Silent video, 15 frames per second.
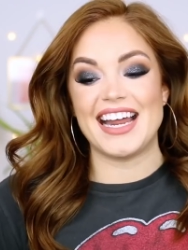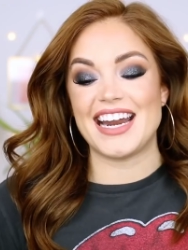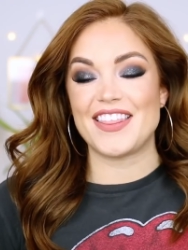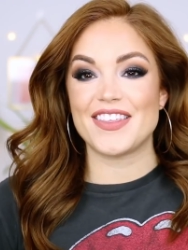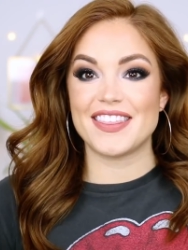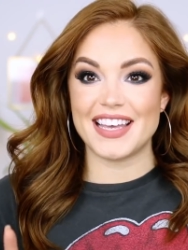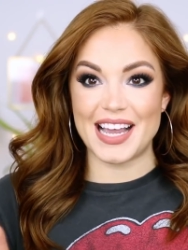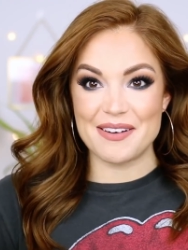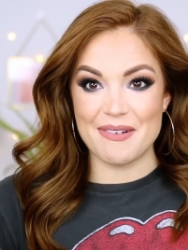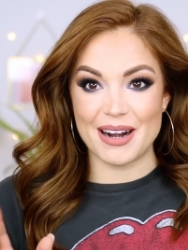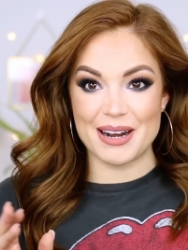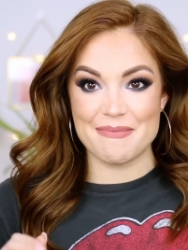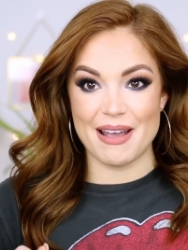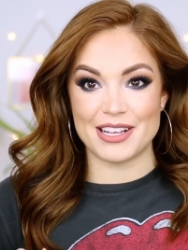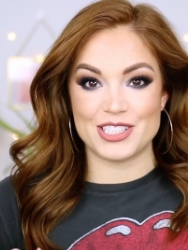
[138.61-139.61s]
Another thing I
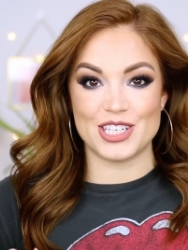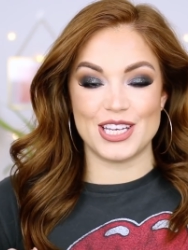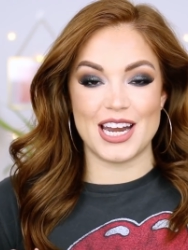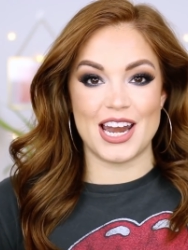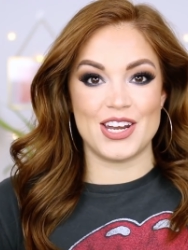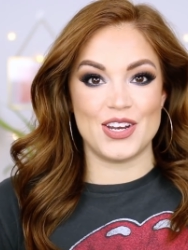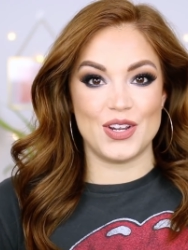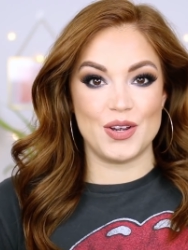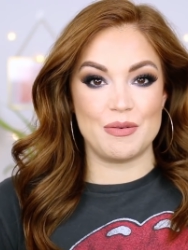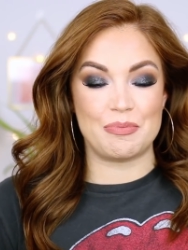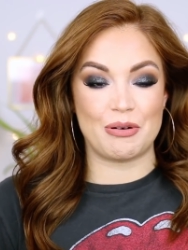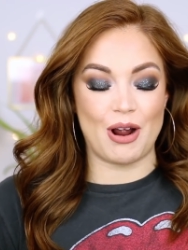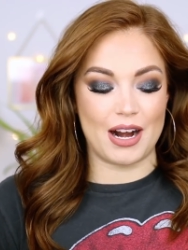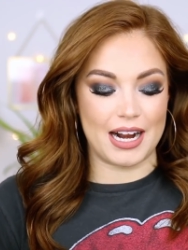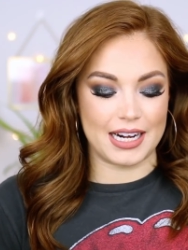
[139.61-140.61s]
want to mention, a new
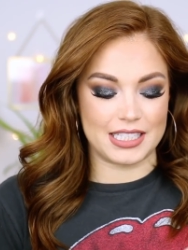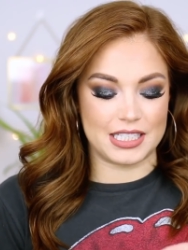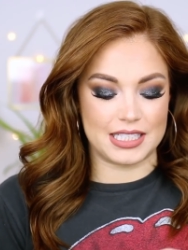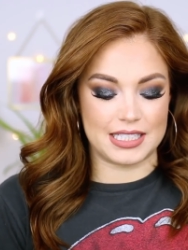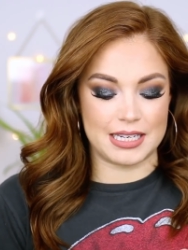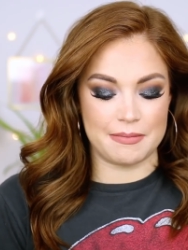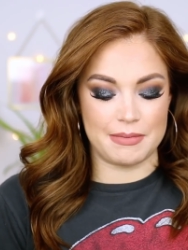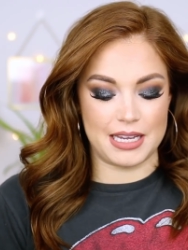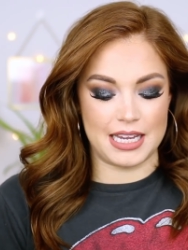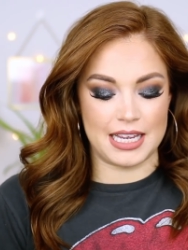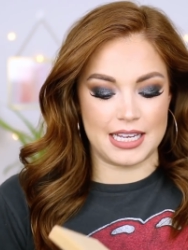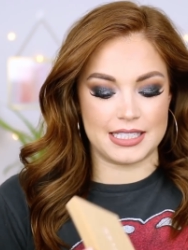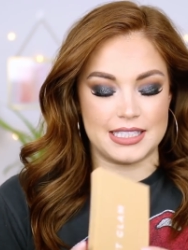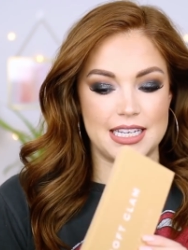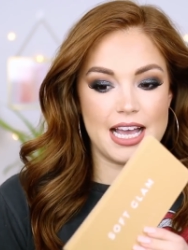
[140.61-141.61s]
product to
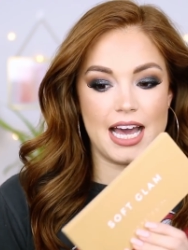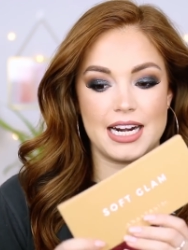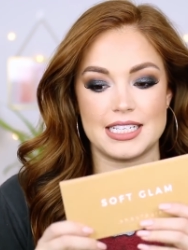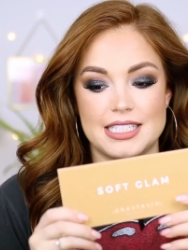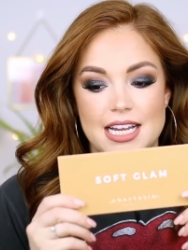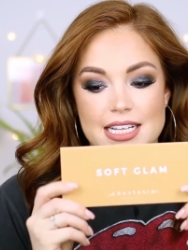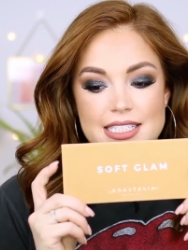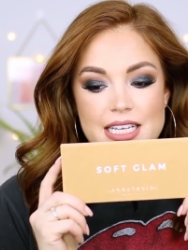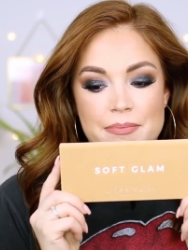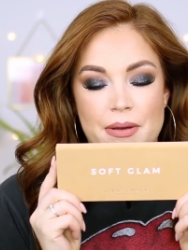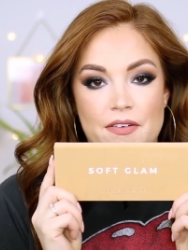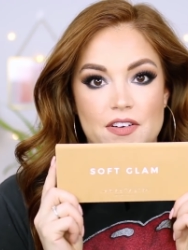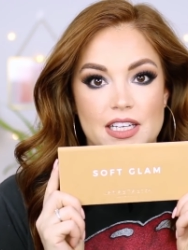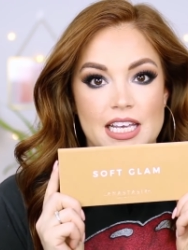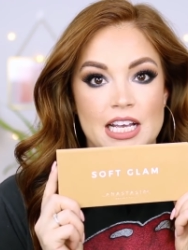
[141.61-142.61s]
me is the Anastasia
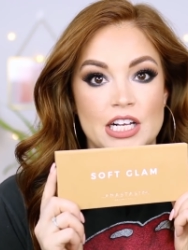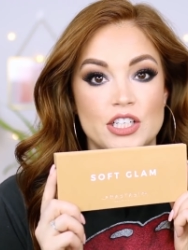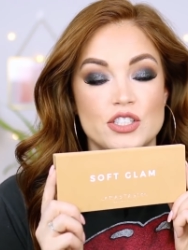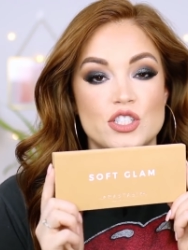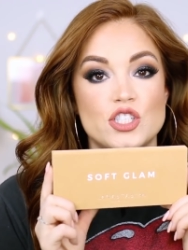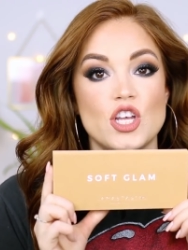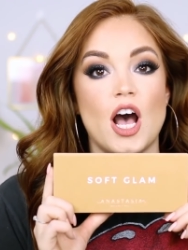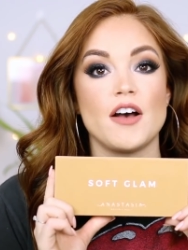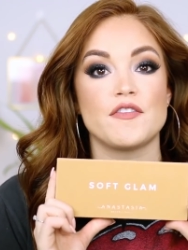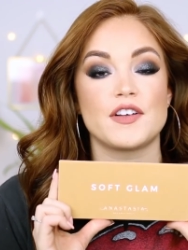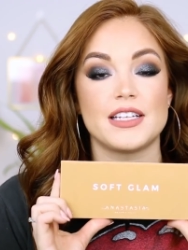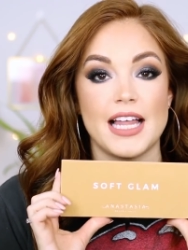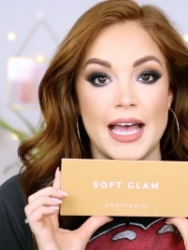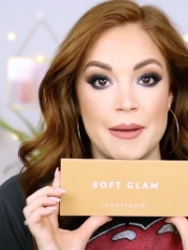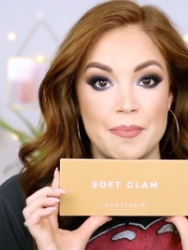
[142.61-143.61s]
Beverly Hills
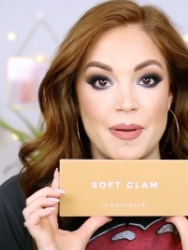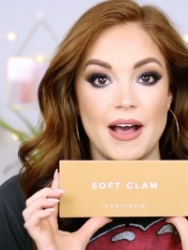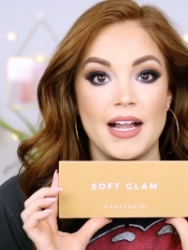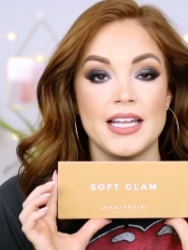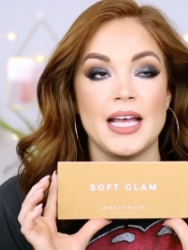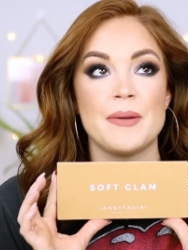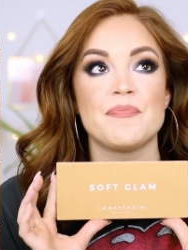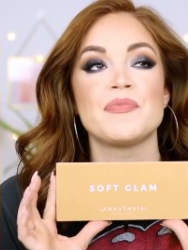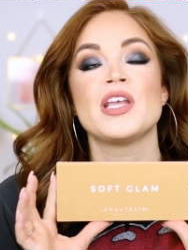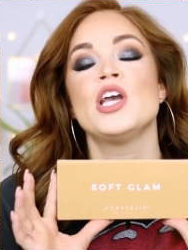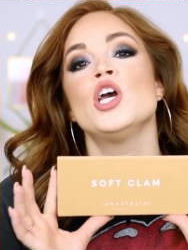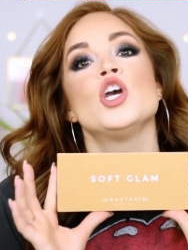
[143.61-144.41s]
Soft Glam Palette.